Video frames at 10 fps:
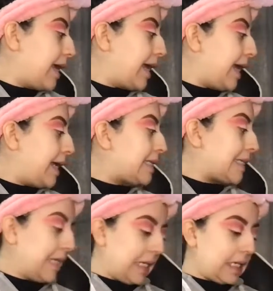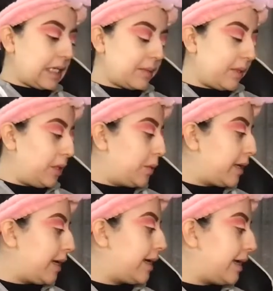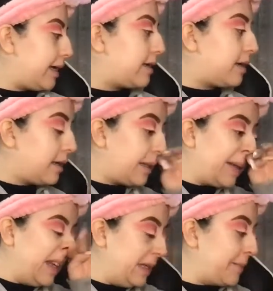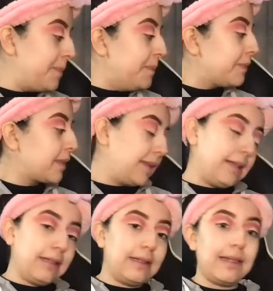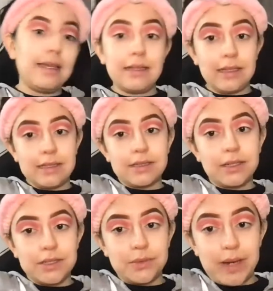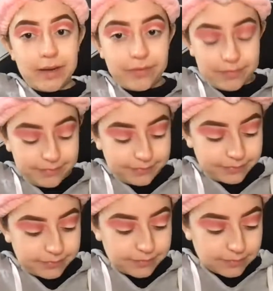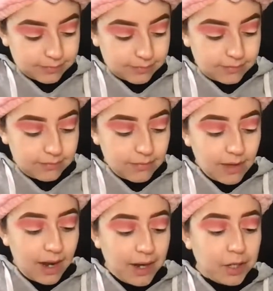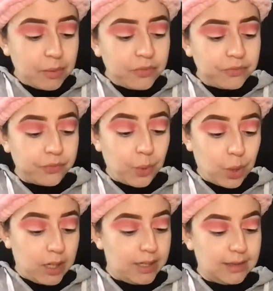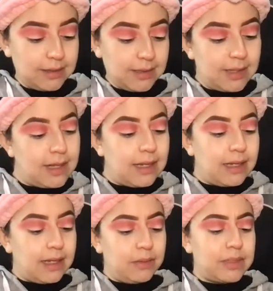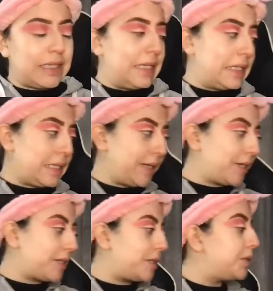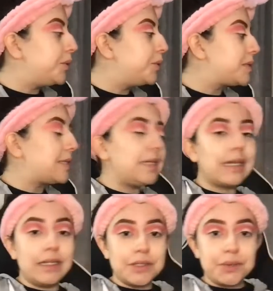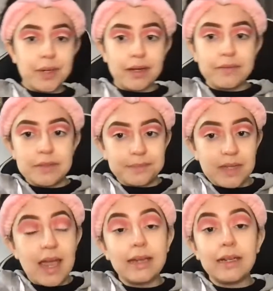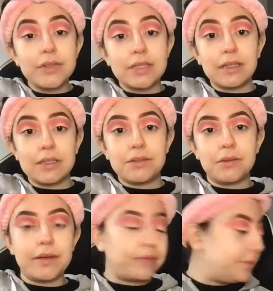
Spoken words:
18 is when you can legally start to rave. I know before it was easier to sneak into raves. I never snuck into a rave,